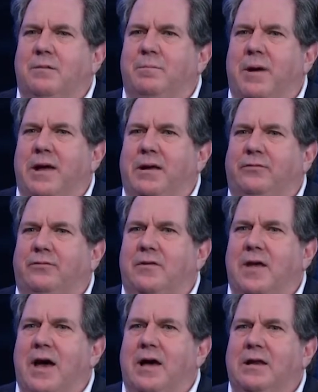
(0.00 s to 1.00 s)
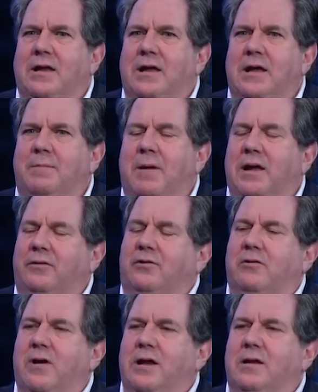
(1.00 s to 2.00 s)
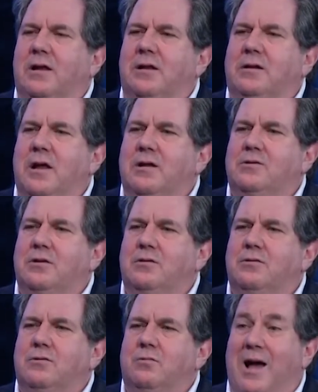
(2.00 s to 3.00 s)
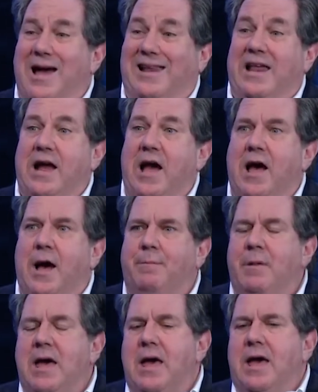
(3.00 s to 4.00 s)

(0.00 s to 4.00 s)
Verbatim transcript: the base that he pays a great deal attention to riling up